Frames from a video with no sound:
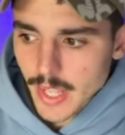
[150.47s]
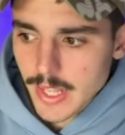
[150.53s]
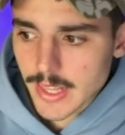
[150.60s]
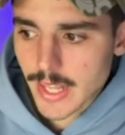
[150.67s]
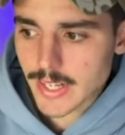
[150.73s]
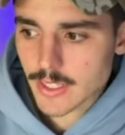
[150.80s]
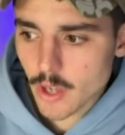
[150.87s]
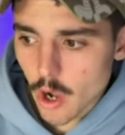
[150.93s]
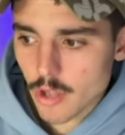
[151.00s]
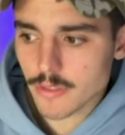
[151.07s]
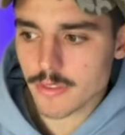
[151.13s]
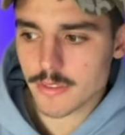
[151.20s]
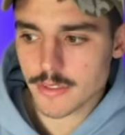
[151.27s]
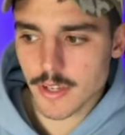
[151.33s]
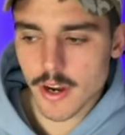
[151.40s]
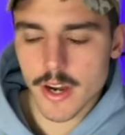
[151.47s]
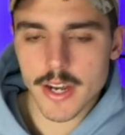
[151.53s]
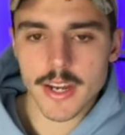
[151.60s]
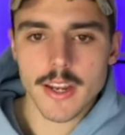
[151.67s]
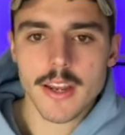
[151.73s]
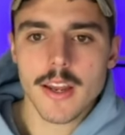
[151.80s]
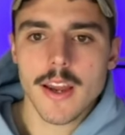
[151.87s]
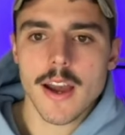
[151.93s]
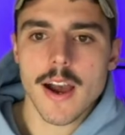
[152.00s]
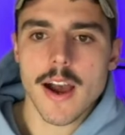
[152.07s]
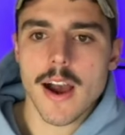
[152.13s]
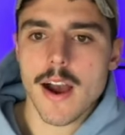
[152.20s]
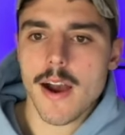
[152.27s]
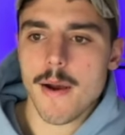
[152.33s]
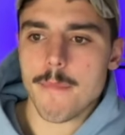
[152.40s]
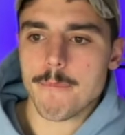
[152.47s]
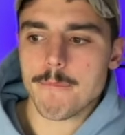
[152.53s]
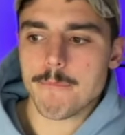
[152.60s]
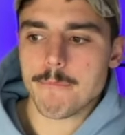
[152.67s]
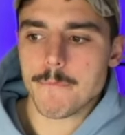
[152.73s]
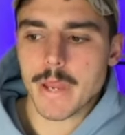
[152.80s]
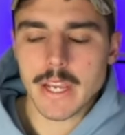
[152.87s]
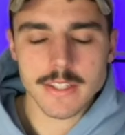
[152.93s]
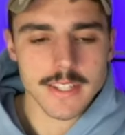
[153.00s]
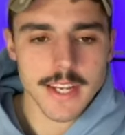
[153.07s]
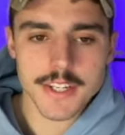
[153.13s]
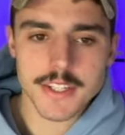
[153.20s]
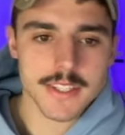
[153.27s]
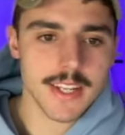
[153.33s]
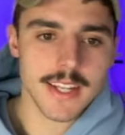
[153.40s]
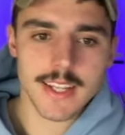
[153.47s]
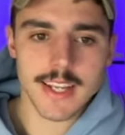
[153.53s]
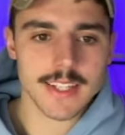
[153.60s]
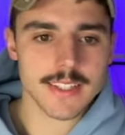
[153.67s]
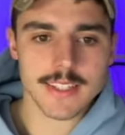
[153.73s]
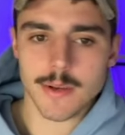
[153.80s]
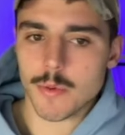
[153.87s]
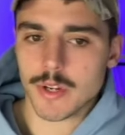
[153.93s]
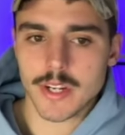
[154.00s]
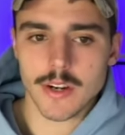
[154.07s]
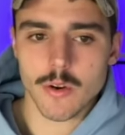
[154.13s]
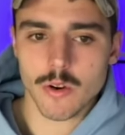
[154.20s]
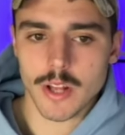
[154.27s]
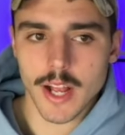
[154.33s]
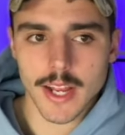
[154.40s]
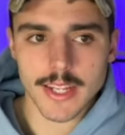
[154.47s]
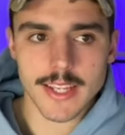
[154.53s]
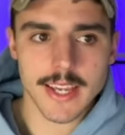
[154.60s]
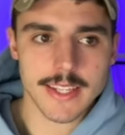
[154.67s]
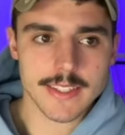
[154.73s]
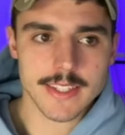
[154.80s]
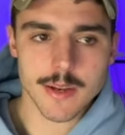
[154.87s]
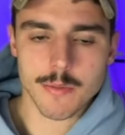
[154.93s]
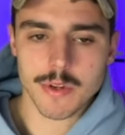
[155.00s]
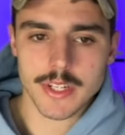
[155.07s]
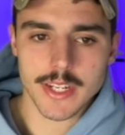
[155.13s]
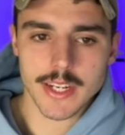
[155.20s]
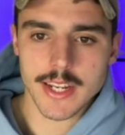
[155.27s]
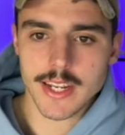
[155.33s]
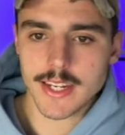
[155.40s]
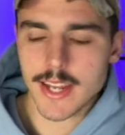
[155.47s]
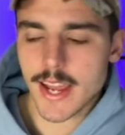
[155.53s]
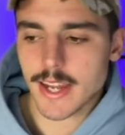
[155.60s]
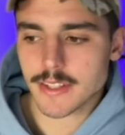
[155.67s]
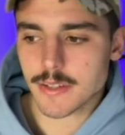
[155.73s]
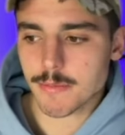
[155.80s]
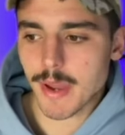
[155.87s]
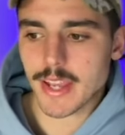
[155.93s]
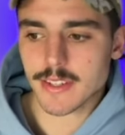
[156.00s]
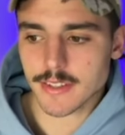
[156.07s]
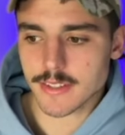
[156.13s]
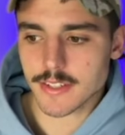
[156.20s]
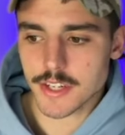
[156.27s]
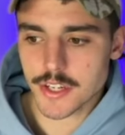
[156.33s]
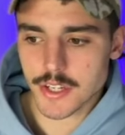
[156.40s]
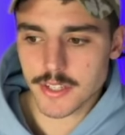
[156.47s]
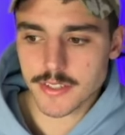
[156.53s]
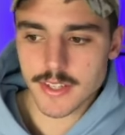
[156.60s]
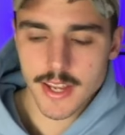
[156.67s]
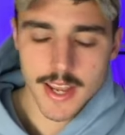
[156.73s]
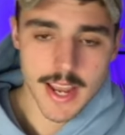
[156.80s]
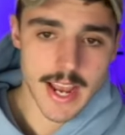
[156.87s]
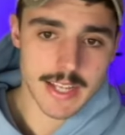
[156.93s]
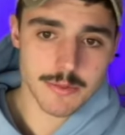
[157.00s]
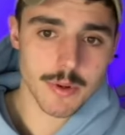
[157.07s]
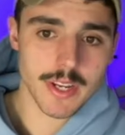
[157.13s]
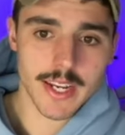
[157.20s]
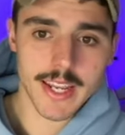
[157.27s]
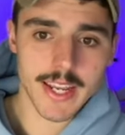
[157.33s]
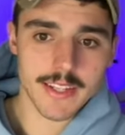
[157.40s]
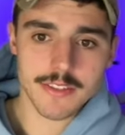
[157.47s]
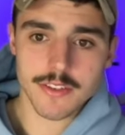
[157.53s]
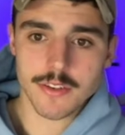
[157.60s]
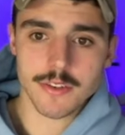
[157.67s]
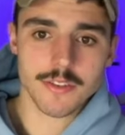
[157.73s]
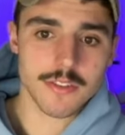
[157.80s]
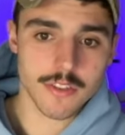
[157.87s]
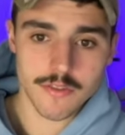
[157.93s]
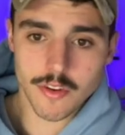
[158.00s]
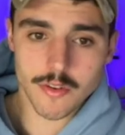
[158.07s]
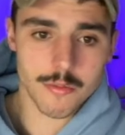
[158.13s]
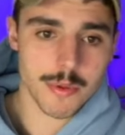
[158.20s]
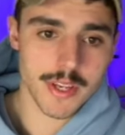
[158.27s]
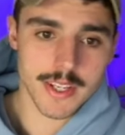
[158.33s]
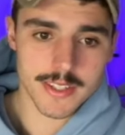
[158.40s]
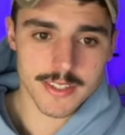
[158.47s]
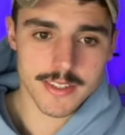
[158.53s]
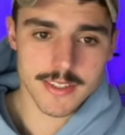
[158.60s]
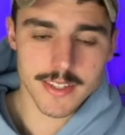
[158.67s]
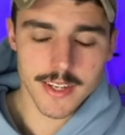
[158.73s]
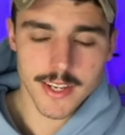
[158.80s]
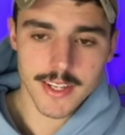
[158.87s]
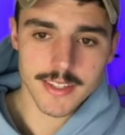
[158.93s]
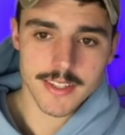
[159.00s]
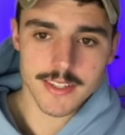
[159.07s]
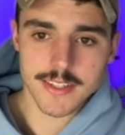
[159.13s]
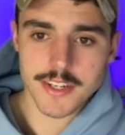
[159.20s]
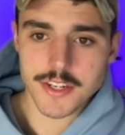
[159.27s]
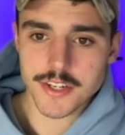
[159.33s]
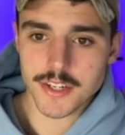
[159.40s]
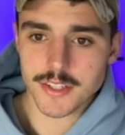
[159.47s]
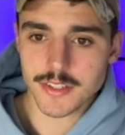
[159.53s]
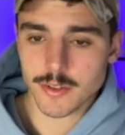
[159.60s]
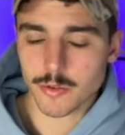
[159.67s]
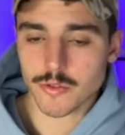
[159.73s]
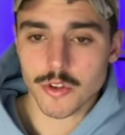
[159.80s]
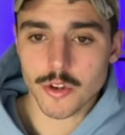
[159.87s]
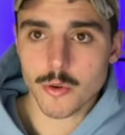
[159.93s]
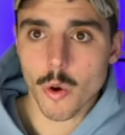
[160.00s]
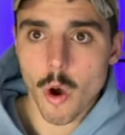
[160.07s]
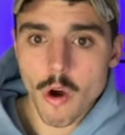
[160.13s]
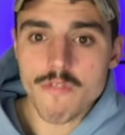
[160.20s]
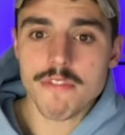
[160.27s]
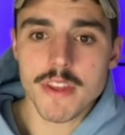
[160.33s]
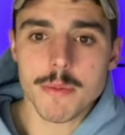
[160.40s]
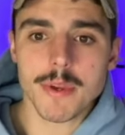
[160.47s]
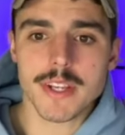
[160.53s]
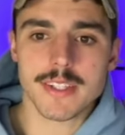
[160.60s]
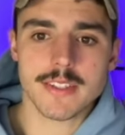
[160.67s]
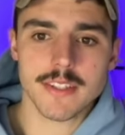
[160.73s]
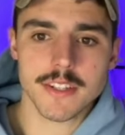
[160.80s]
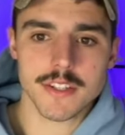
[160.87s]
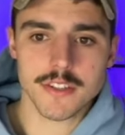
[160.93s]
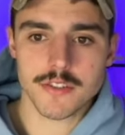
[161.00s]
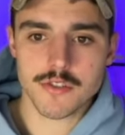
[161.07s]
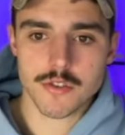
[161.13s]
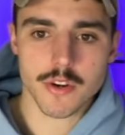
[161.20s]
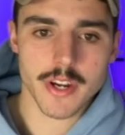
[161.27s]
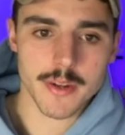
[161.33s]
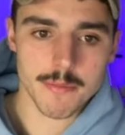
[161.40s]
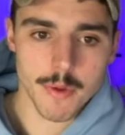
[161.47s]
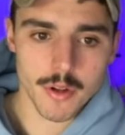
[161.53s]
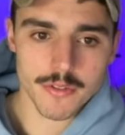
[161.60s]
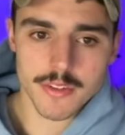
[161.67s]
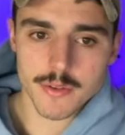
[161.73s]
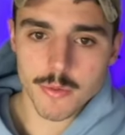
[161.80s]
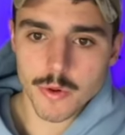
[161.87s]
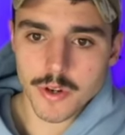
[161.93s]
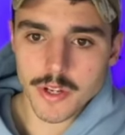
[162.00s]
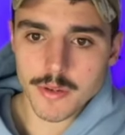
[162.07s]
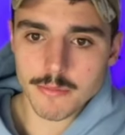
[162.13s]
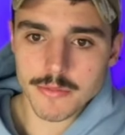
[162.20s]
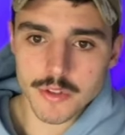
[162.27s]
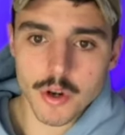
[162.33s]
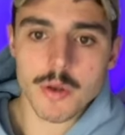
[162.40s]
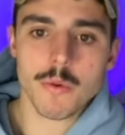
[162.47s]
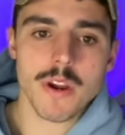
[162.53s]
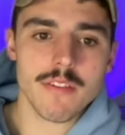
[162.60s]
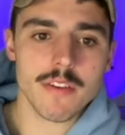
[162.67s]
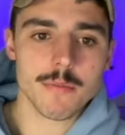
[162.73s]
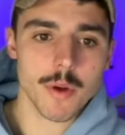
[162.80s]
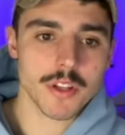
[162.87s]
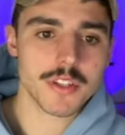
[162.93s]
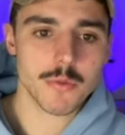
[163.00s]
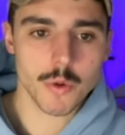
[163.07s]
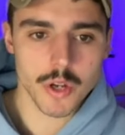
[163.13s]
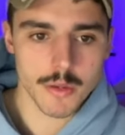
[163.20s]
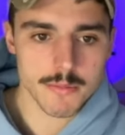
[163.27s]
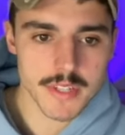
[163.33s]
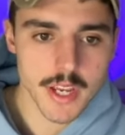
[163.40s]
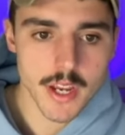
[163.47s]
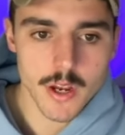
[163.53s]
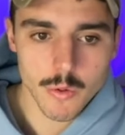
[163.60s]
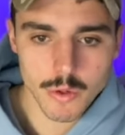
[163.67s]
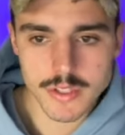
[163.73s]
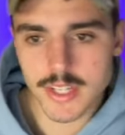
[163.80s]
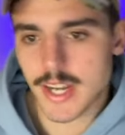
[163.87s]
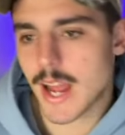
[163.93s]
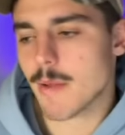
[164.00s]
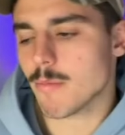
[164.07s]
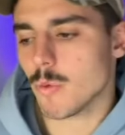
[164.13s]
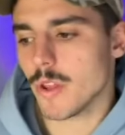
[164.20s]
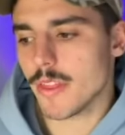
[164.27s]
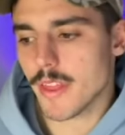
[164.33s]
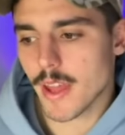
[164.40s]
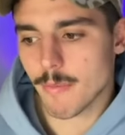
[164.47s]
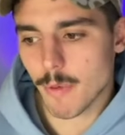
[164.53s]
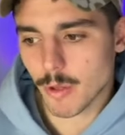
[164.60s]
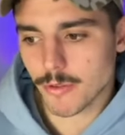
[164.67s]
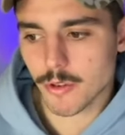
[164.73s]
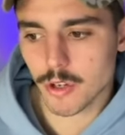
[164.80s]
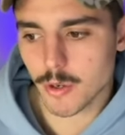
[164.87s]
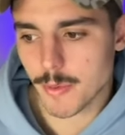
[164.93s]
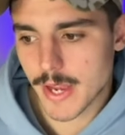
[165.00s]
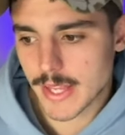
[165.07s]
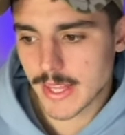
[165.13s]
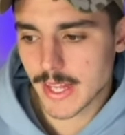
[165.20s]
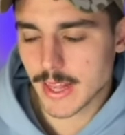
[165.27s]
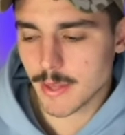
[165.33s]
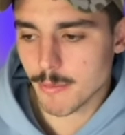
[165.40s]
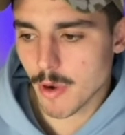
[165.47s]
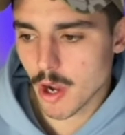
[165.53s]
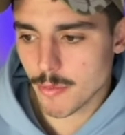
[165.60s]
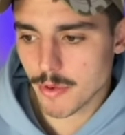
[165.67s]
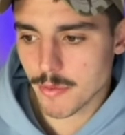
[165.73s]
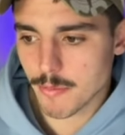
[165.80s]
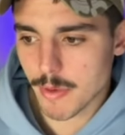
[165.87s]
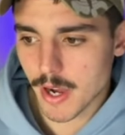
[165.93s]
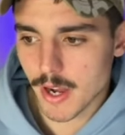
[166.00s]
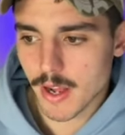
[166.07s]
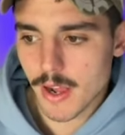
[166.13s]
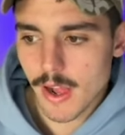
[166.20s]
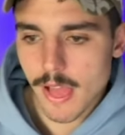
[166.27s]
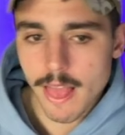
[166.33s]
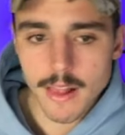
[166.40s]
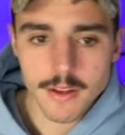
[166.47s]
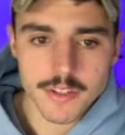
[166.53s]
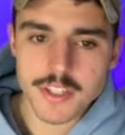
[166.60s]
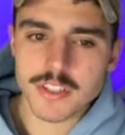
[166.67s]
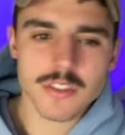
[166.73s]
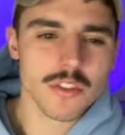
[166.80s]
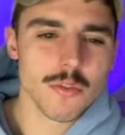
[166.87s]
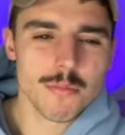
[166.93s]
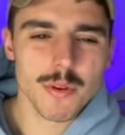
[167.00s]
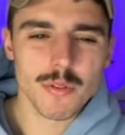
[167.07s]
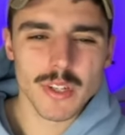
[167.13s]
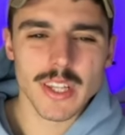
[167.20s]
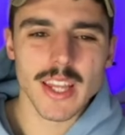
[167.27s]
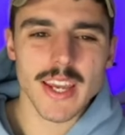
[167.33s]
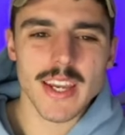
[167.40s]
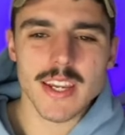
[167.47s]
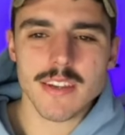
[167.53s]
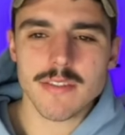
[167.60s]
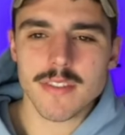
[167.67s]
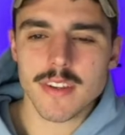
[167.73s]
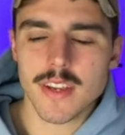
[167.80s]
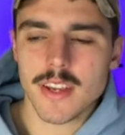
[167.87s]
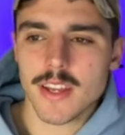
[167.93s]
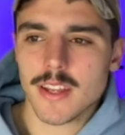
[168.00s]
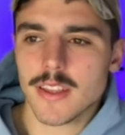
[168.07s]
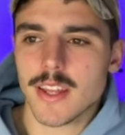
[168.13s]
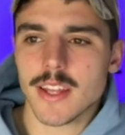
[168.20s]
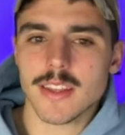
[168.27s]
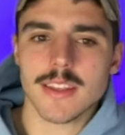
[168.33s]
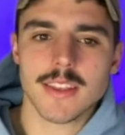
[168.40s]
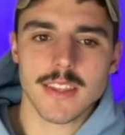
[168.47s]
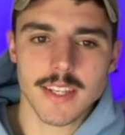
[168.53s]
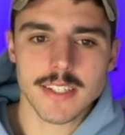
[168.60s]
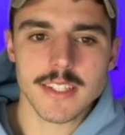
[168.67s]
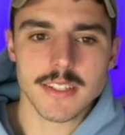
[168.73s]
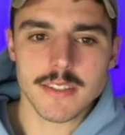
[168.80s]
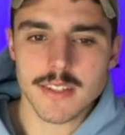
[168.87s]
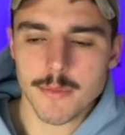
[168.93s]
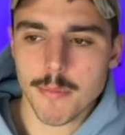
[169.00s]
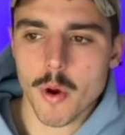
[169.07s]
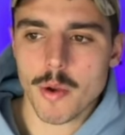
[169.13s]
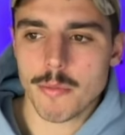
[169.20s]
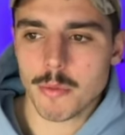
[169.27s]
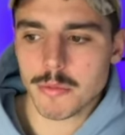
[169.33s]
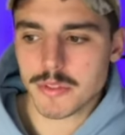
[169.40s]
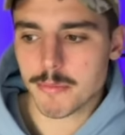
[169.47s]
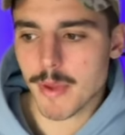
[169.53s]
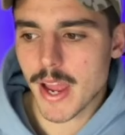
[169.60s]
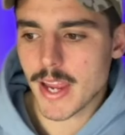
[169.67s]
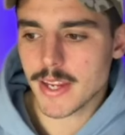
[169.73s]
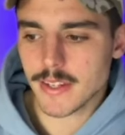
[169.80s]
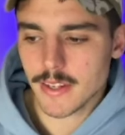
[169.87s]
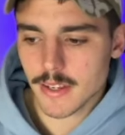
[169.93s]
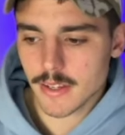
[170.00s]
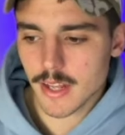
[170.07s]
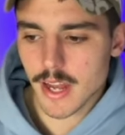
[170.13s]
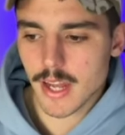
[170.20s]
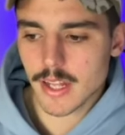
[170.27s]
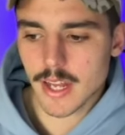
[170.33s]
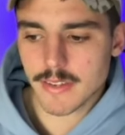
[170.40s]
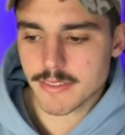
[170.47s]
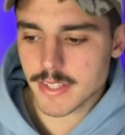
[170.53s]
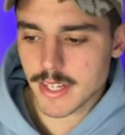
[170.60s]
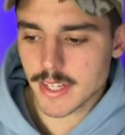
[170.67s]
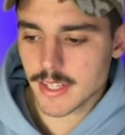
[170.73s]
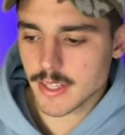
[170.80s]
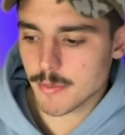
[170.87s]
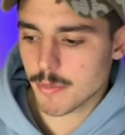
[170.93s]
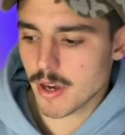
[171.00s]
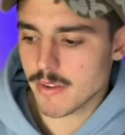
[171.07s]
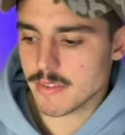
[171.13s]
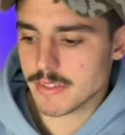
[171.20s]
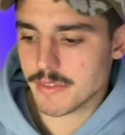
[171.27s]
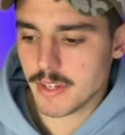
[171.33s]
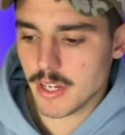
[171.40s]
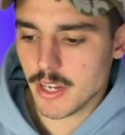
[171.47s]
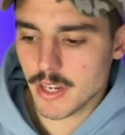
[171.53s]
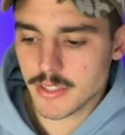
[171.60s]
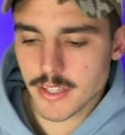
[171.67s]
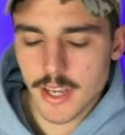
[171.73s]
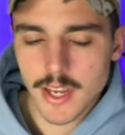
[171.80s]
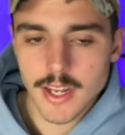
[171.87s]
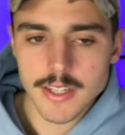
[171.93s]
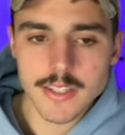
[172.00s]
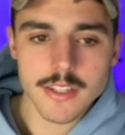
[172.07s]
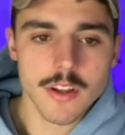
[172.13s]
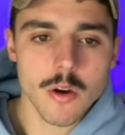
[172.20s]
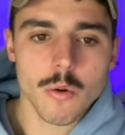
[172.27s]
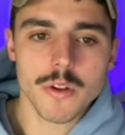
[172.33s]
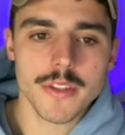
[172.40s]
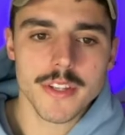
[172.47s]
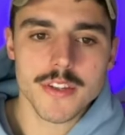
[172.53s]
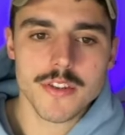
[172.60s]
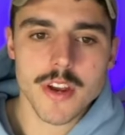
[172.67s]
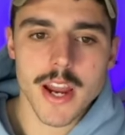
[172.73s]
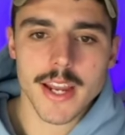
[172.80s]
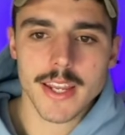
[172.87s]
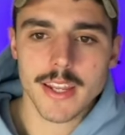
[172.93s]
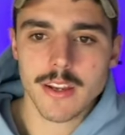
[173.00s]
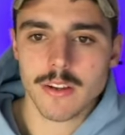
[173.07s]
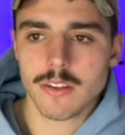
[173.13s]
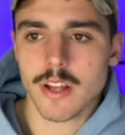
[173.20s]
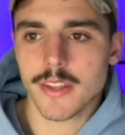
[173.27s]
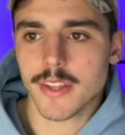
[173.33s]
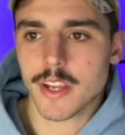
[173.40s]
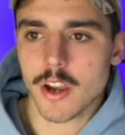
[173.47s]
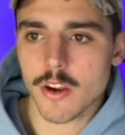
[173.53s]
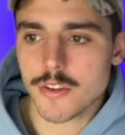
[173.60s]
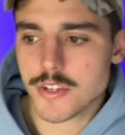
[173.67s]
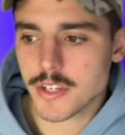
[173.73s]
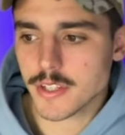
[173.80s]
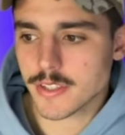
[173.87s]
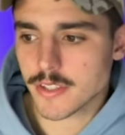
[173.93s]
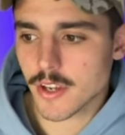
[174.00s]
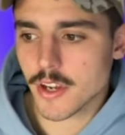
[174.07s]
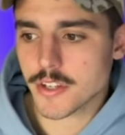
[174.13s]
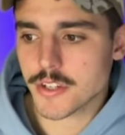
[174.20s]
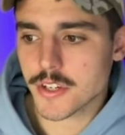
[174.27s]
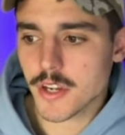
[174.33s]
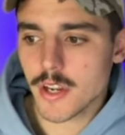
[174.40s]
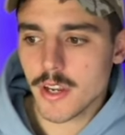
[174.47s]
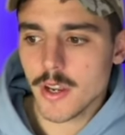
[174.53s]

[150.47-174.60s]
Langdon, sorry, um, because they just need to get someone in order and get someone in here now to make decisions. As we're going to get to the two biggest decisions or two of the biggest decisions, Troy and Monty Williams, Troy Weaver and Monty Williams, what's going to happen with them? I'll talk about that in a moment, but just super relieved that this is the appointment was made. Uh, I've said it in the previous videos, did not want this dragging on like the coaching search.